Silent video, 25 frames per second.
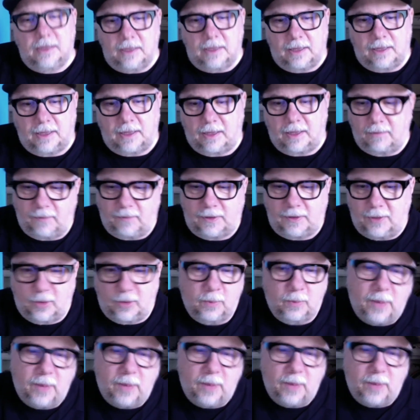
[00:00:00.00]
if I don't
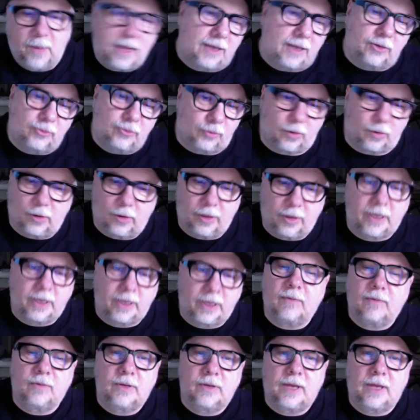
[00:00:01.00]
make a drawing
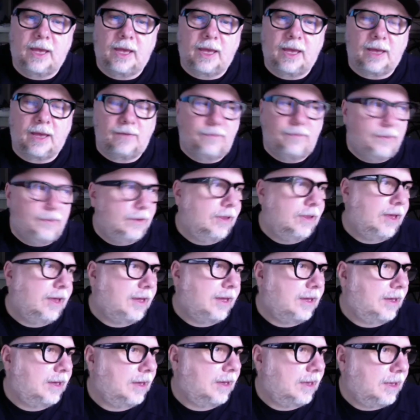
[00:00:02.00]
every day, I feel
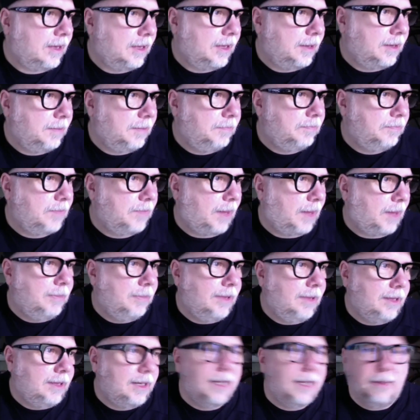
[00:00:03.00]
like um, I'm
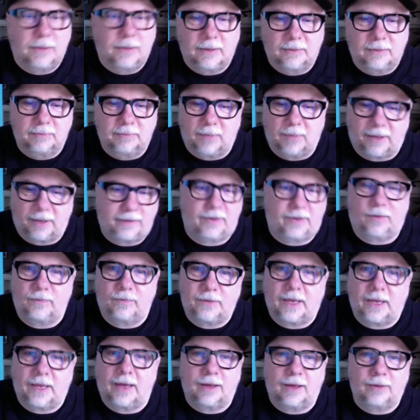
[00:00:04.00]
letting myself
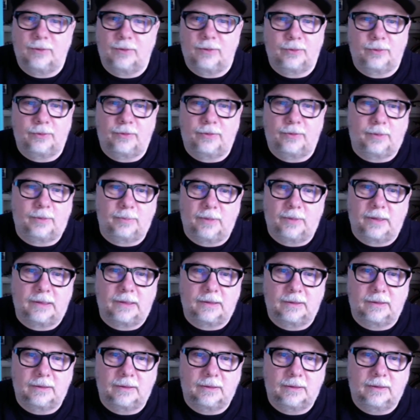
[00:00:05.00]
down or something.
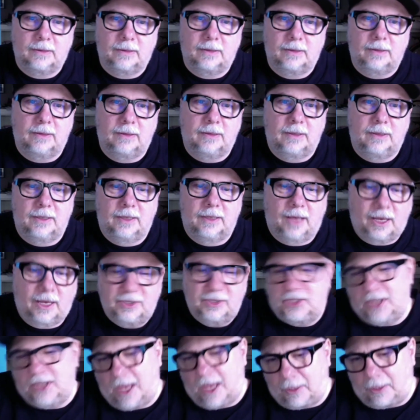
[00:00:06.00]
I
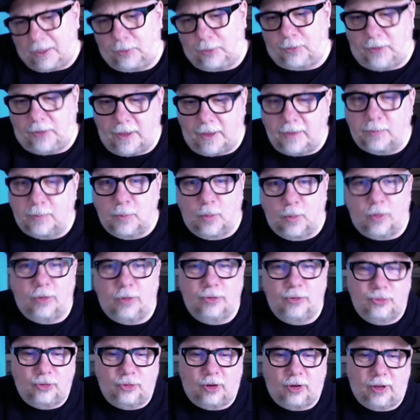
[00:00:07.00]
should exercise more
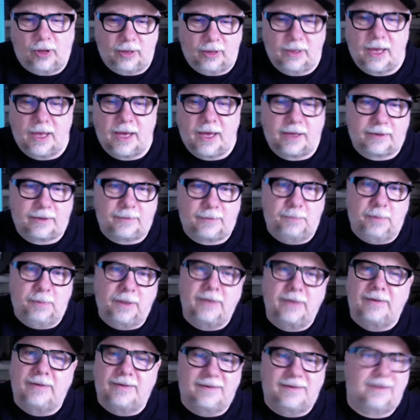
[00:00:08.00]
and draw less,
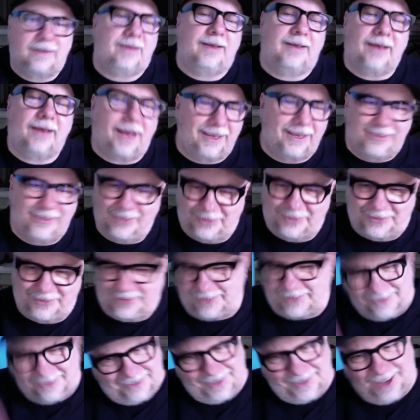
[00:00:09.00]
but uh, I
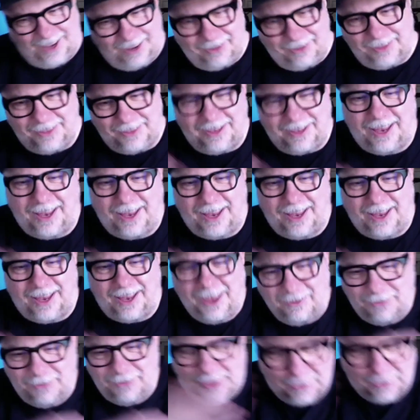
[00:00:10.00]
just I, I
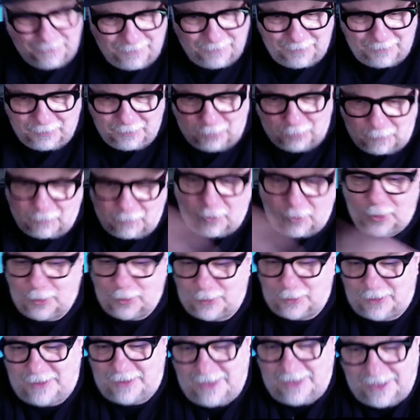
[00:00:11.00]
have that
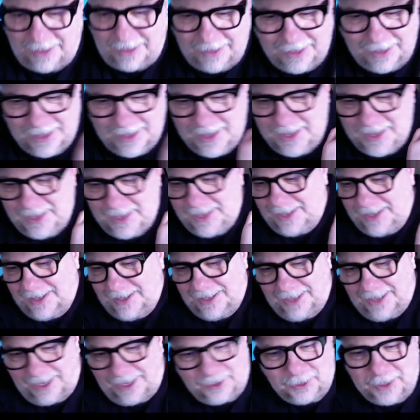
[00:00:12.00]
reversed. I,
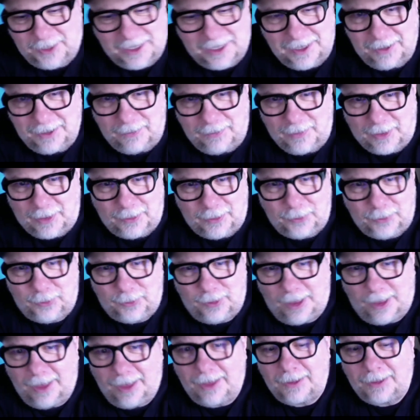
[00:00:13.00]
I don't get enough
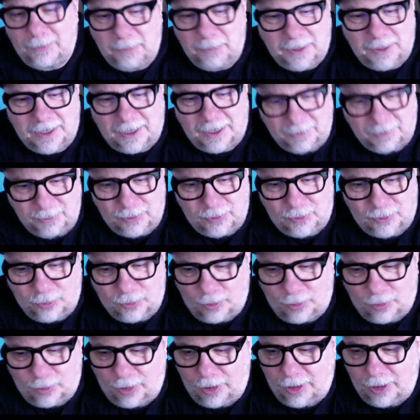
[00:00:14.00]
exercise, but I
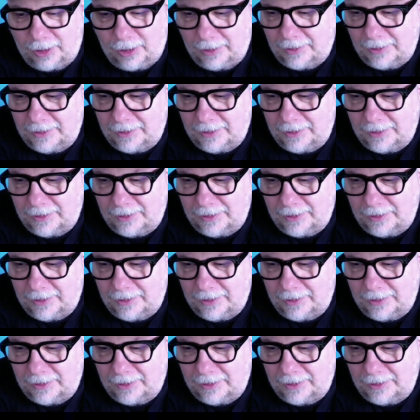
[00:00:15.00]
draw